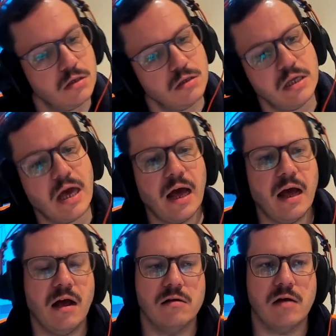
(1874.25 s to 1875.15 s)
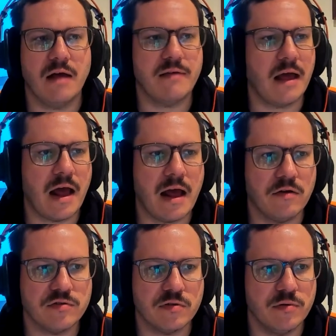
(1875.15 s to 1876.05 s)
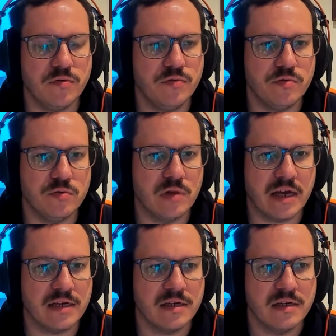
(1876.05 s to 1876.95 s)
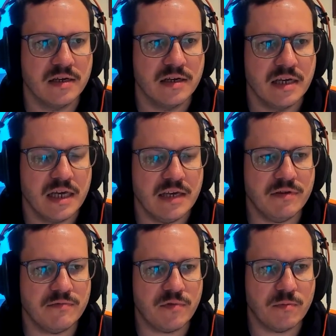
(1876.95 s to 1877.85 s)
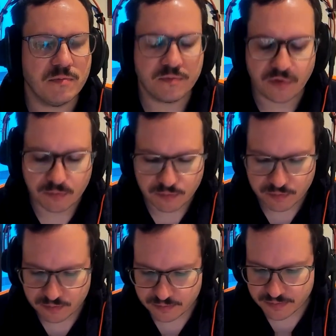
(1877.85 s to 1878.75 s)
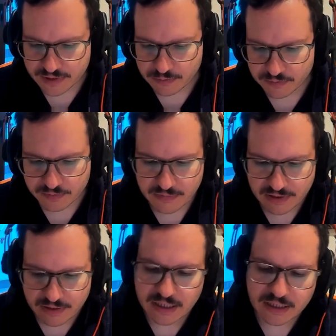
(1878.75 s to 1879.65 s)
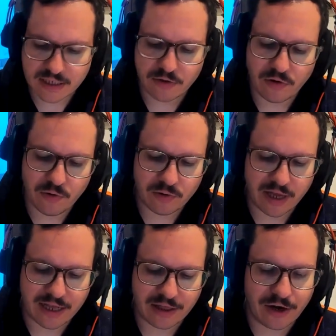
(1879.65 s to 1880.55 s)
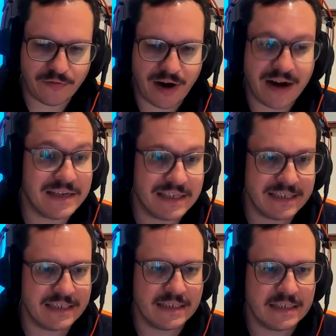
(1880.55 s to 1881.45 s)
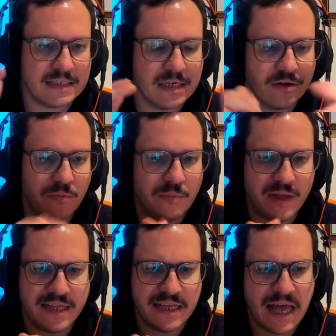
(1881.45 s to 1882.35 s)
Yeah, I, I also agree with you. Like, even from from some years ago, like a lot of artists complain,